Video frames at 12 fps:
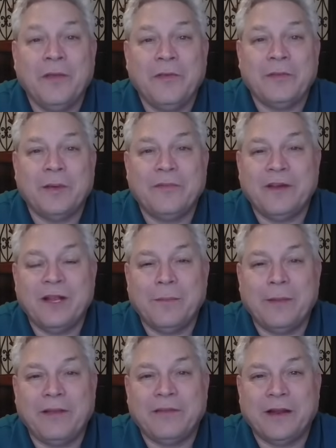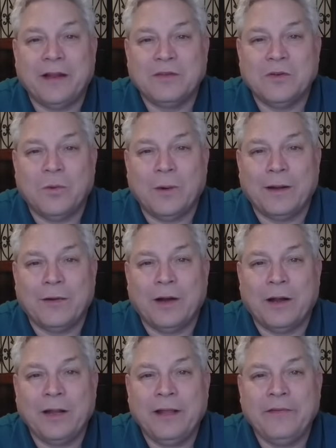so my video makes it out to a wider
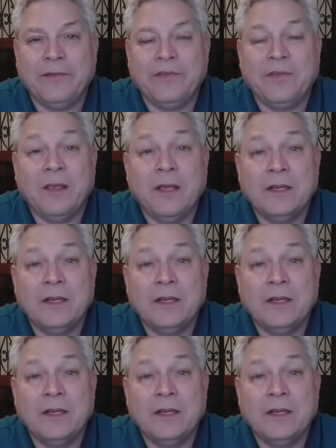audience.